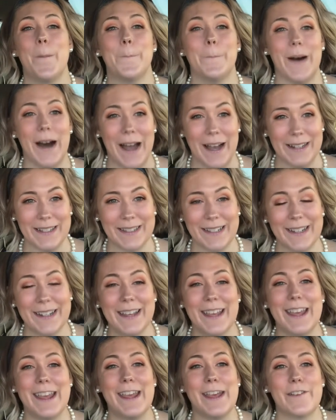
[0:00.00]
But
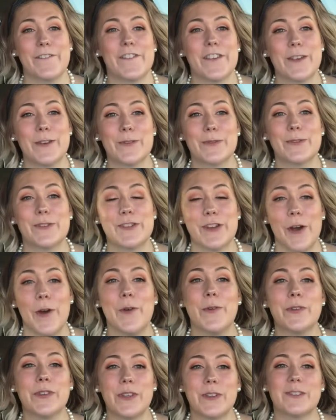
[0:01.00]
if you
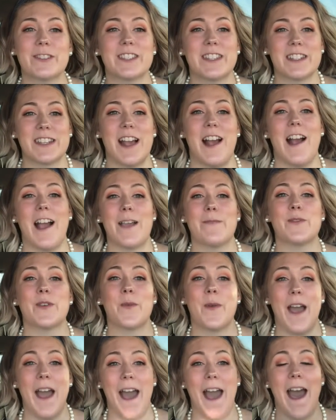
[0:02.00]
don't use the time you
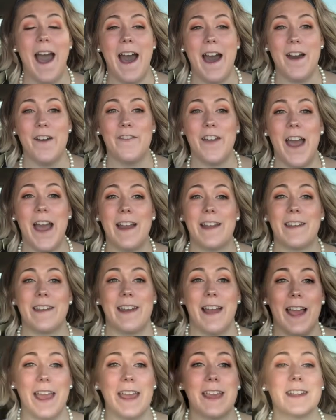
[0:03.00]
have at
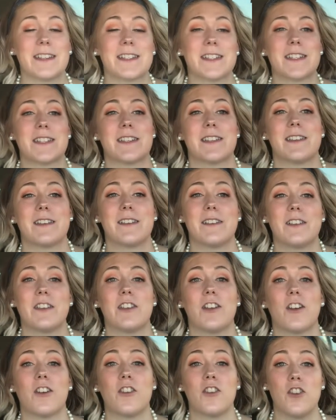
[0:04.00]
night,
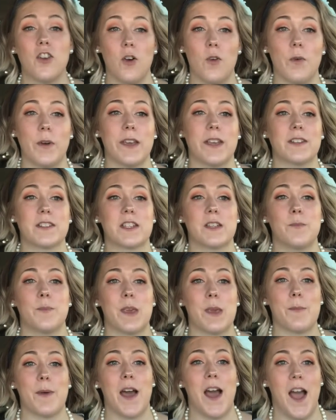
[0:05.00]
you're going to
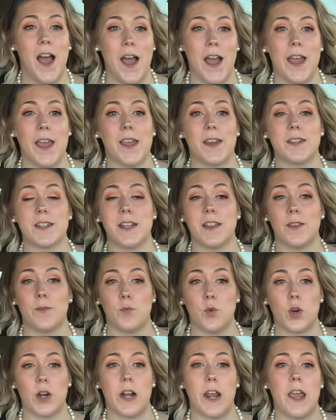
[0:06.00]
be behind in the
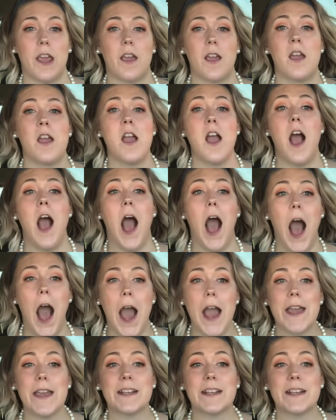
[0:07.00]
morning. I